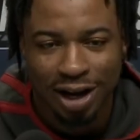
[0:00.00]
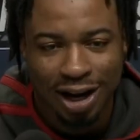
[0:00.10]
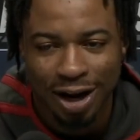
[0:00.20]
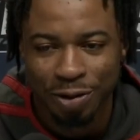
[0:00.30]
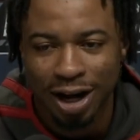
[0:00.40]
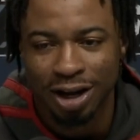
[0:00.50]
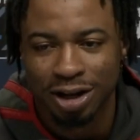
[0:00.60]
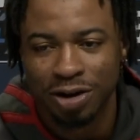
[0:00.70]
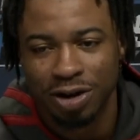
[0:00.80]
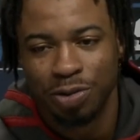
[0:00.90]
and Klein, we got a
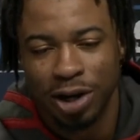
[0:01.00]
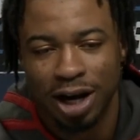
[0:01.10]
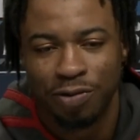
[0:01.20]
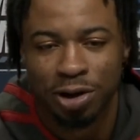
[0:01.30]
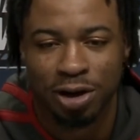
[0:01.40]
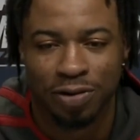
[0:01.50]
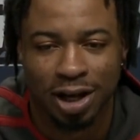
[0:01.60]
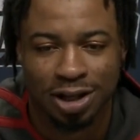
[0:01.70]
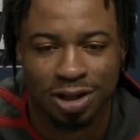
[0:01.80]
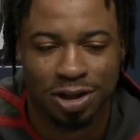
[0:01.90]
real good
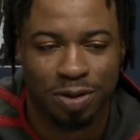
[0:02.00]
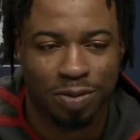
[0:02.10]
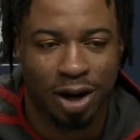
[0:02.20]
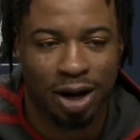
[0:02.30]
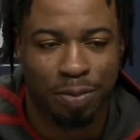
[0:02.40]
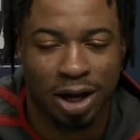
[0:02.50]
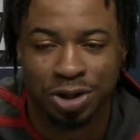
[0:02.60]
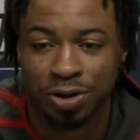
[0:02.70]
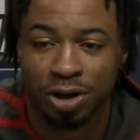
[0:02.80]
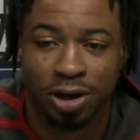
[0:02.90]
relationship. My
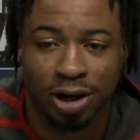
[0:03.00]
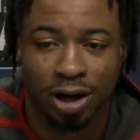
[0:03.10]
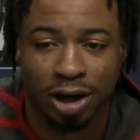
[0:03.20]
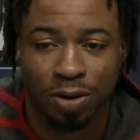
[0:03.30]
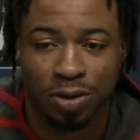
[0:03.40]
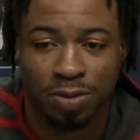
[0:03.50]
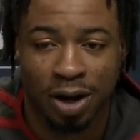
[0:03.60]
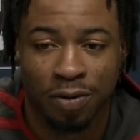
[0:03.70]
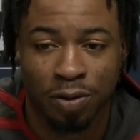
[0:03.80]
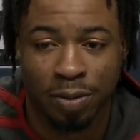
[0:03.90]
junior year, he was
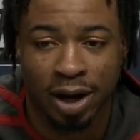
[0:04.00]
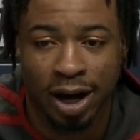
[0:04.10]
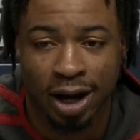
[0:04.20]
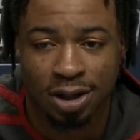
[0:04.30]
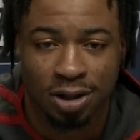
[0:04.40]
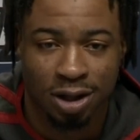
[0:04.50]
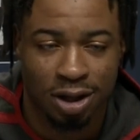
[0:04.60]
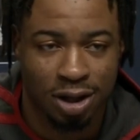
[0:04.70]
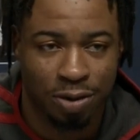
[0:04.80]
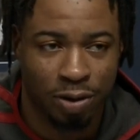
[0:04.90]
my roommate actually
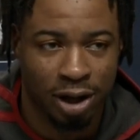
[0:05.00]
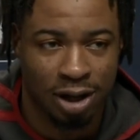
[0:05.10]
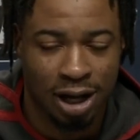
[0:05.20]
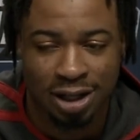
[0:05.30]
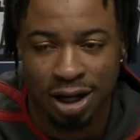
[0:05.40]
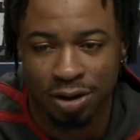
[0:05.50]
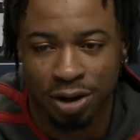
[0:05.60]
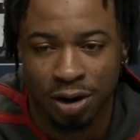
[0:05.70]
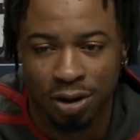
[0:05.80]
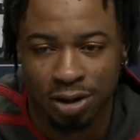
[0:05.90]
at South
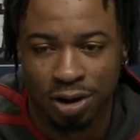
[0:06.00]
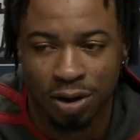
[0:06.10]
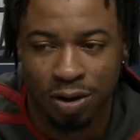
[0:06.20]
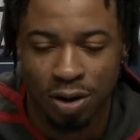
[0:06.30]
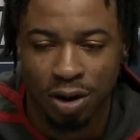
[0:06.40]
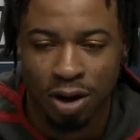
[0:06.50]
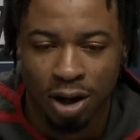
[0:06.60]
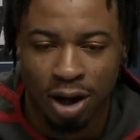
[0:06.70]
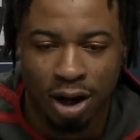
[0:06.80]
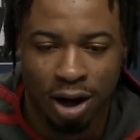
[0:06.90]
Dakota. So
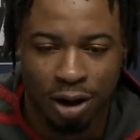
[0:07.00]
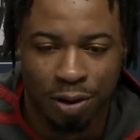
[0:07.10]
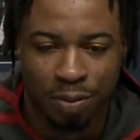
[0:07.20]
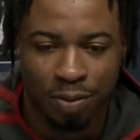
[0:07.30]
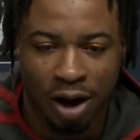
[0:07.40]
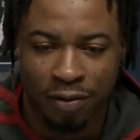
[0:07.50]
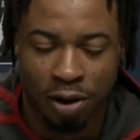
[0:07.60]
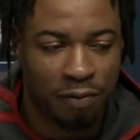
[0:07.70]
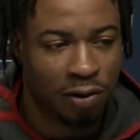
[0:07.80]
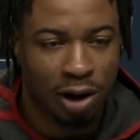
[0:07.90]
I've known
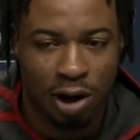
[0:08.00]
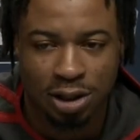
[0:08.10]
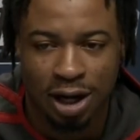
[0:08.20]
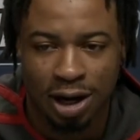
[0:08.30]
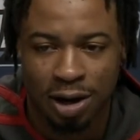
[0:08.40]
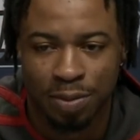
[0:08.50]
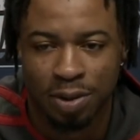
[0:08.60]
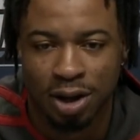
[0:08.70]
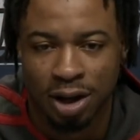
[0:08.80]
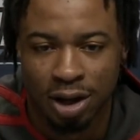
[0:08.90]
him for a long time,
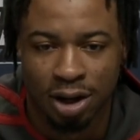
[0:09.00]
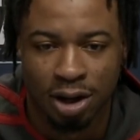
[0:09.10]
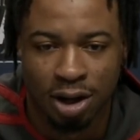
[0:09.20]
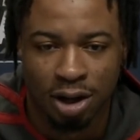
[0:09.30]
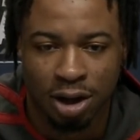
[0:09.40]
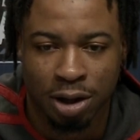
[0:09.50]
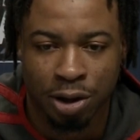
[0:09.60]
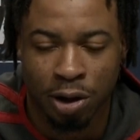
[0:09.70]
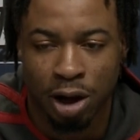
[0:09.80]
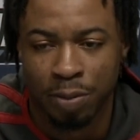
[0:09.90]
and you
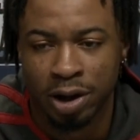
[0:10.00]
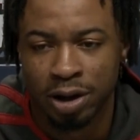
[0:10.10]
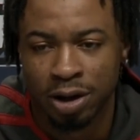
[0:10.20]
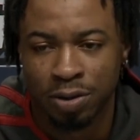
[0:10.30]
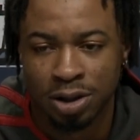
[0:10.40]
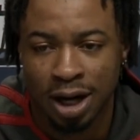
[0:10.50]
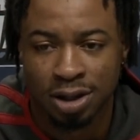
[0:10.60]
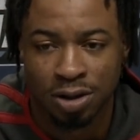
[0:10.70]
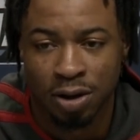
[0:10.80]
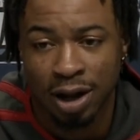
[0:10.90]
know, coming here, it was nice
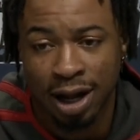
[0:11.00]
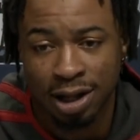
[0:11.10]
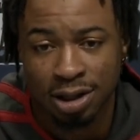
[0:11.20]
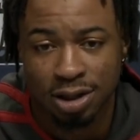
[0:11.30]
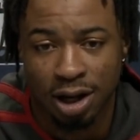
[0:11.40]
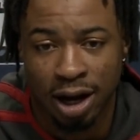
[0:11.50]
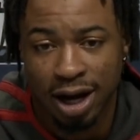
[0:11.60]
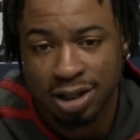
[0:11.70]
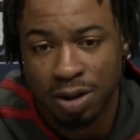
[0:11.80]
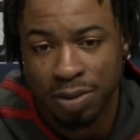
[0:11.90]
to know that I
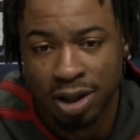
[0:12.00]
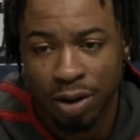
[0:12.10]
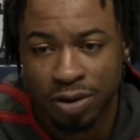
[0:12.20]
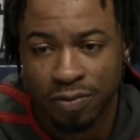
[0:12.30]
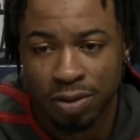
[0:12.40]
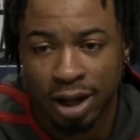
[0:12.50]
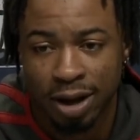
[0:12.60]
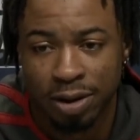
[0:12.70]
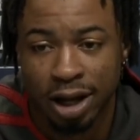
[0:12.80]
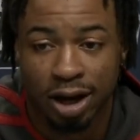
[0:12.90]
had somebody
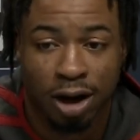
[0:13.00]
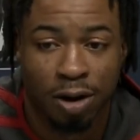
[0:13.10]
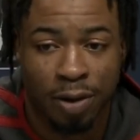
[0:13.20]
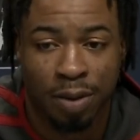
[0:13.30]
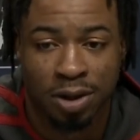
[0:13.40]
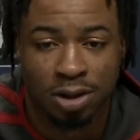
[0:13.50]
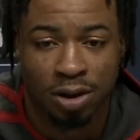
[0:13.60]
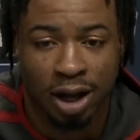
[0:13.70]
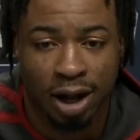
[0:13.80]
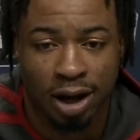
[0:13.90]
that cared about me, so
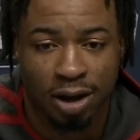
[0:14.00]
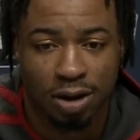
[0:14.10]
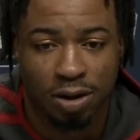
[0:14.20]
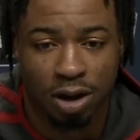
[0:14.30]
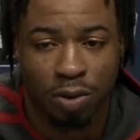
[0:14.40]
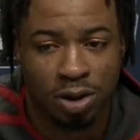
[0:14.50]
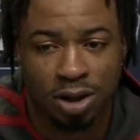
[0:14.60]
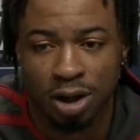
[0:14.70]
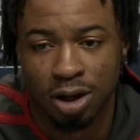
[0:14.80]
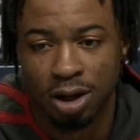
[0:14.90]
that like, he
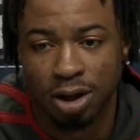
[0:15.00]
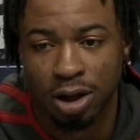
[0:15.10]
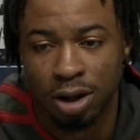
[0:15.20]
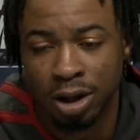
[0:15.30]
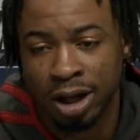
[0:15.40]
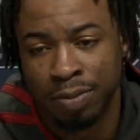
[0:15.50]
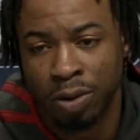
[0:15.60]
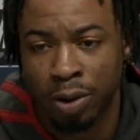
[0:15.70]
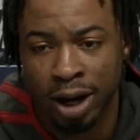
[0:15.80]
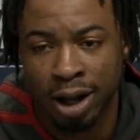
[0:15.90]
wasn't going to lead me
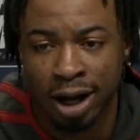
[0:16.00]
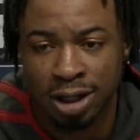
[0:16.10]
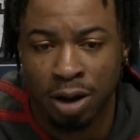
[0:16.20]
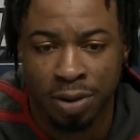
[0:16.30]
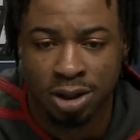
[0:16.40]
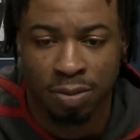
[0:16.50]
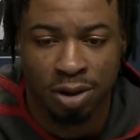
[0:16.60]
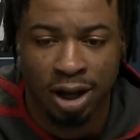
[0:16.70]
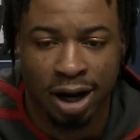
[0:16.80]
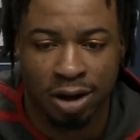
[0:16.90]
away, like tell me something
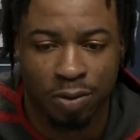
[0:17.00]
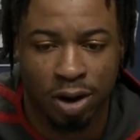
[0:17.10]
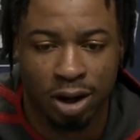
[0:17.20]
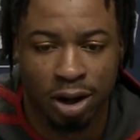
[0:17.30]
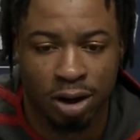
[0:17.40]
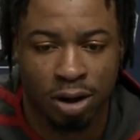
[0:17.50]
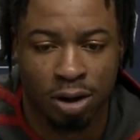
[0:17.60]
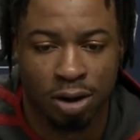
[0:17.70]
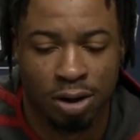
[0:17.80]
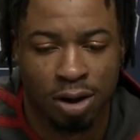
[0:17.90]
that I didn't want to hear
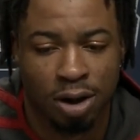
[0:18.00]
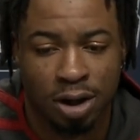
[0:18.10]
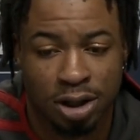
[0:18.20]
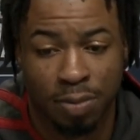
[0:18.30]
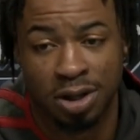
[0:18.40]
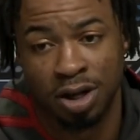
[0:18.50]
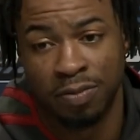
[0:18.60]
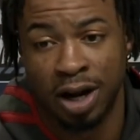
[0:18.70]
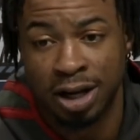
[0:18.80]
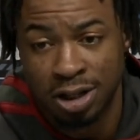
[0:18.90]
or tell me something
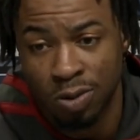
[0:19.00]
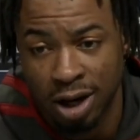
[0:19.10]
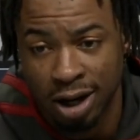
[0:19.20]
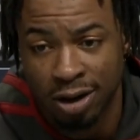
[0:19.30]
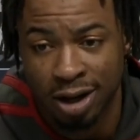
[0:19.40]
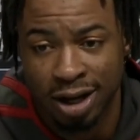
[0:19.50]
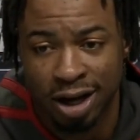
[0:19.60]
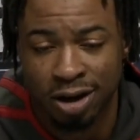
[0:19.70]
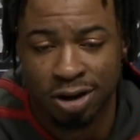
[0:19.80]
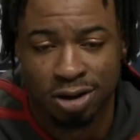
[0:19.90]
that I just want to hear to get
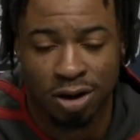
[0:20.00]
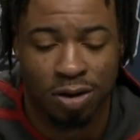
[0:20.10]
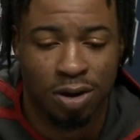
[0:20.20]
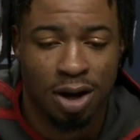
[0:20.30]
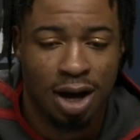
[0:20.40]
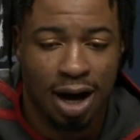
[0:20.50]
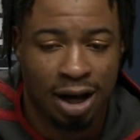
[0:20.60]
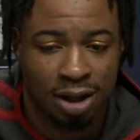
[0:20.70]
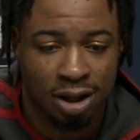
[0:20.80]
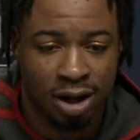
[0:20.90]
here. So I
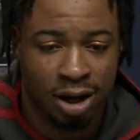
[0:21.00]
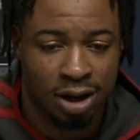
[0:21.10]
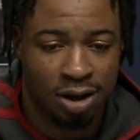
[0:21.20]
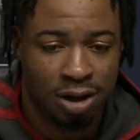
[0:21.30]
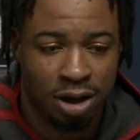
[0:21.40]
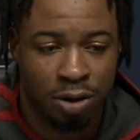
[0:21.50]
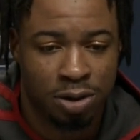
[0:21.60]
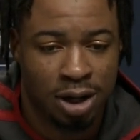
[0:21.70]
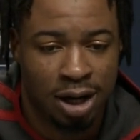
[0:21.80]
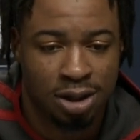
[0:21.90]
think that it was
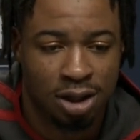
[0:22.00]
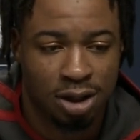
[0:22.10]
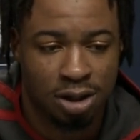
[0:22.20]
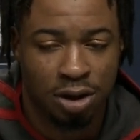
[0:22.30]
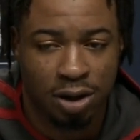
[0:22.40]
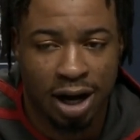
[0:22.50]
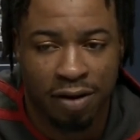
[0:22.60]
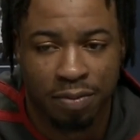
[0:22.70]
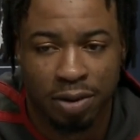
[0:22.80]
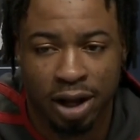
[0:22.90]
nice to, you know, to have
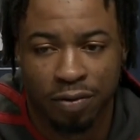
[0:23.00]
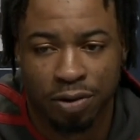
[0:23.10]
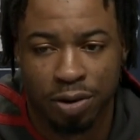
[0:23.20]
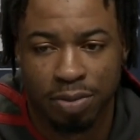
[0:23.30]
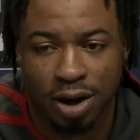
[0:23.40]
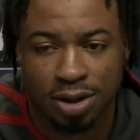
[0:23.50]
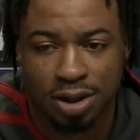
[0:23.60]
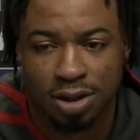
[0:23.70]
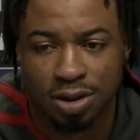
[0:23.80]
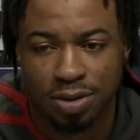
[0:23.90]
him in that recruiting
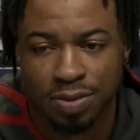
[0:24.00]
process.